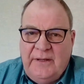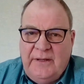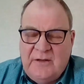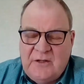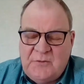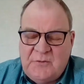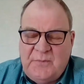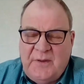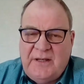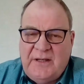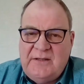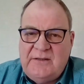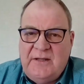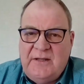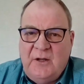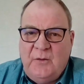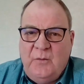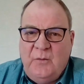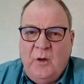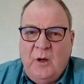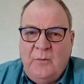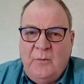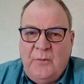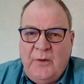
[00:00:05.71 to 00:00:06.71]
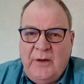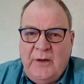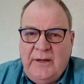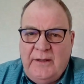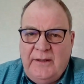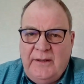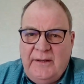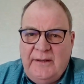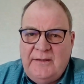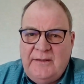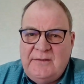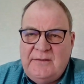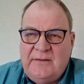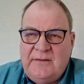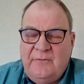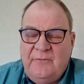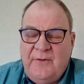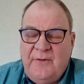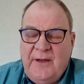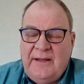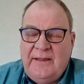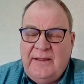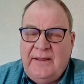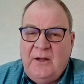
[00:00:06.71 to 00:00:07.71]
in the space that we operate is the
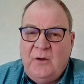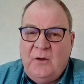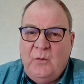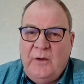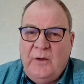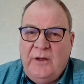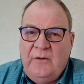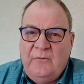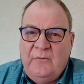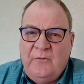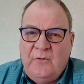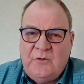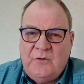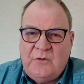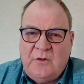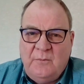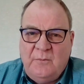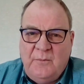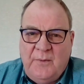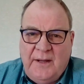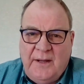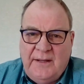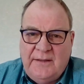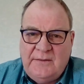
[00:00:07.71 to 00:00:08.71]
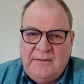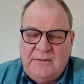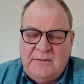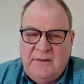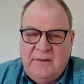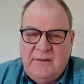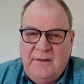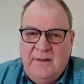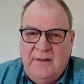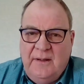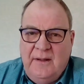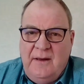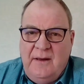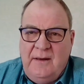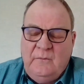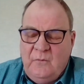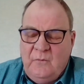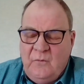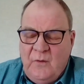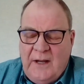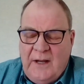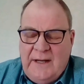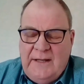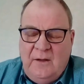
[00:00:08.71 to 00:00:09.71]
fact that we enforce compliance,
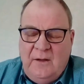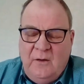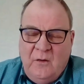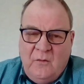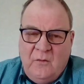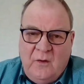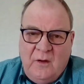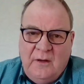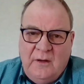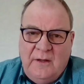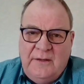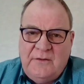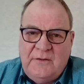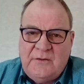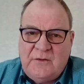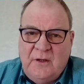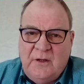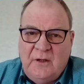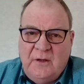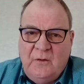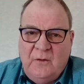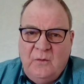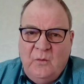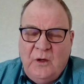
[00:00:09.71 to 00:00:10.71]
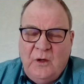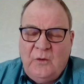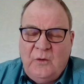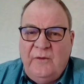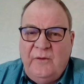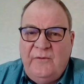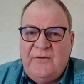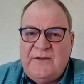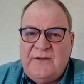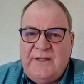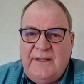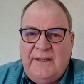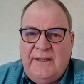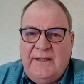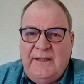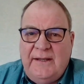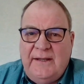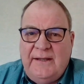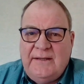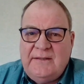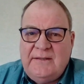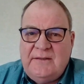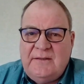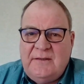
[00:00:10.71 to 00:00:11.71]
rightly or wrongly. So what we've seen
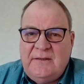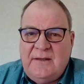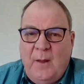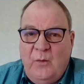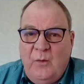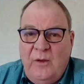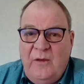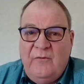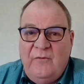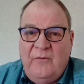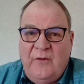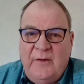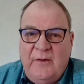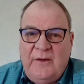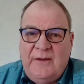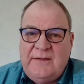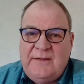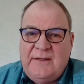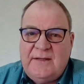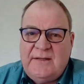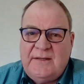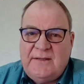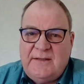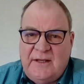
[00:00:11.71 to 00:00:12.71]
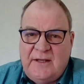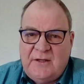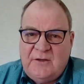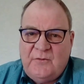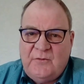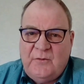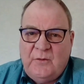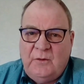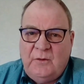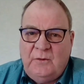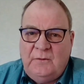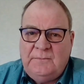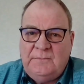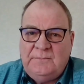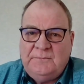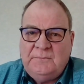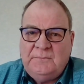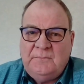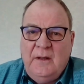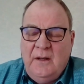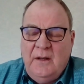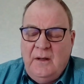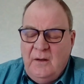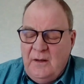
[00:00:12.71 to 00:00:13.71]
is we're very successful
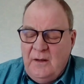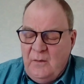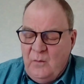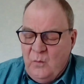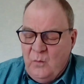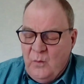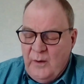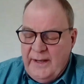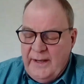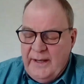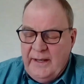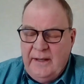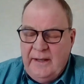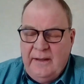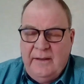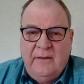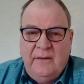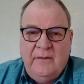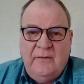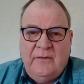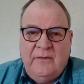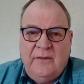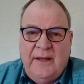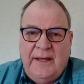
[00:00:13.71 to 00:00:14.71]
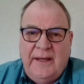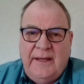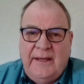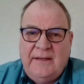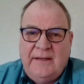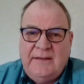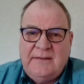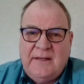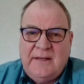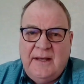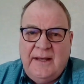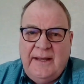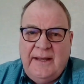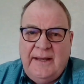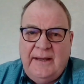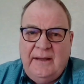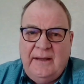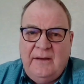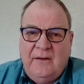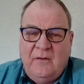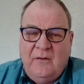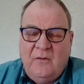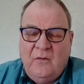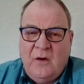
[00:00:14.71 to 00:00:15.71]
where there is
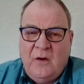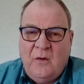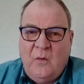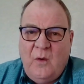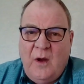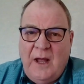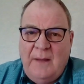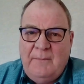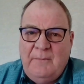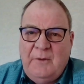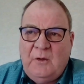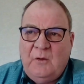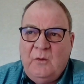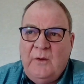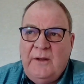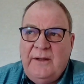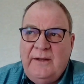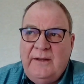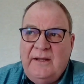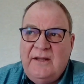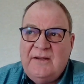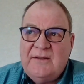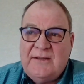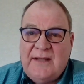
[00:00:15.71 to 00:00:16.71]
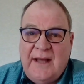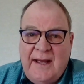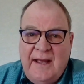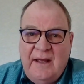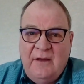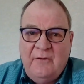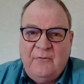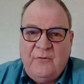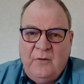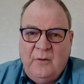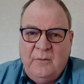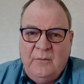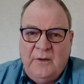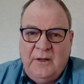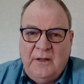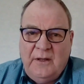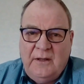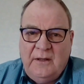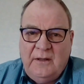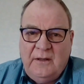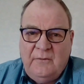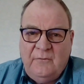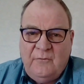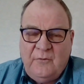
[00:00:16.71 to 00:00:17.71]
a requirement or a desire from
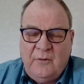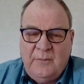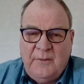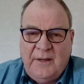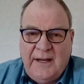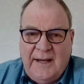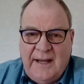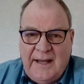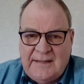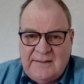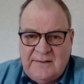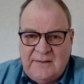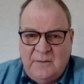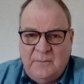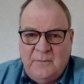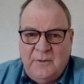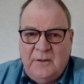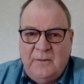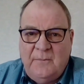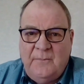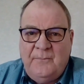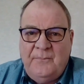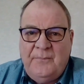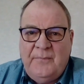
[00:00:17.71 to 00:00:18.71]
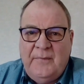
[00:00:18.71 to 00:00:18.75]
the customer